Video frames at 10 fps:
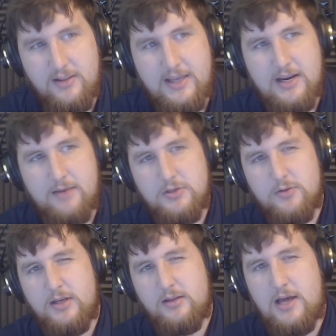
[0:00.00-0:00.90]
like I'm
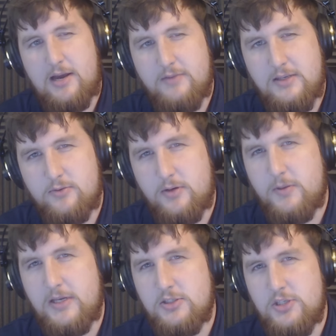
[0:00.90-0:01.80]
doing a lot of these
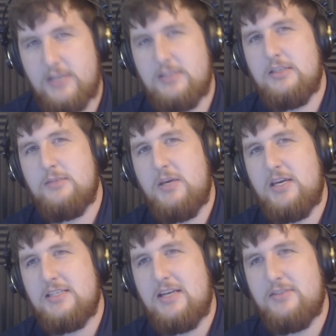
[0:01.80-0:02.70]
replays justice
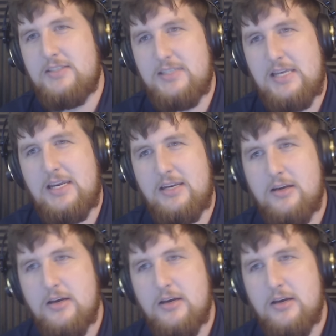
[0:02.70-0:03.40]
because I've seen